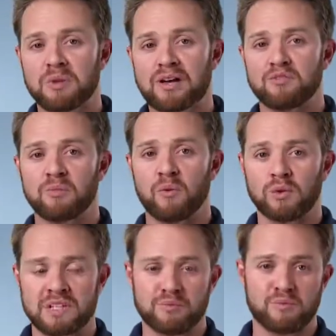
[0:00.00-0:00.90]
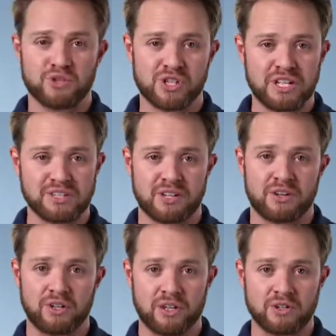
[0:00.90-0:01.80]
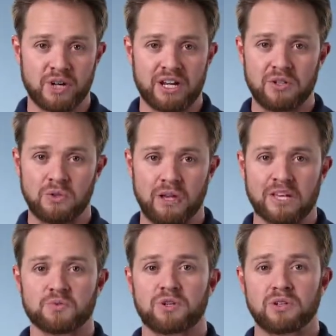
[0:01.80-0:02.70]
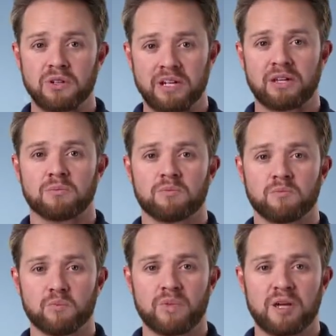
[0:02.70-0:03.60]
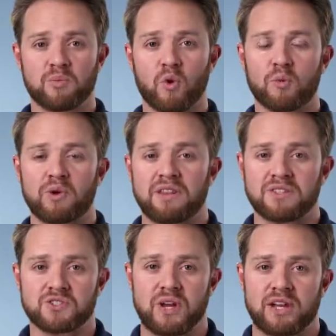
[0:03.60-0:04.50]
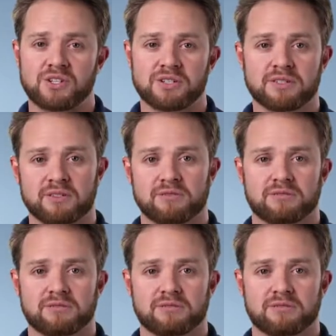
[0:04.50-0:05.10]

mindful about what type of machining center you're going to try to utilize when you're looking at incorporating these strategies.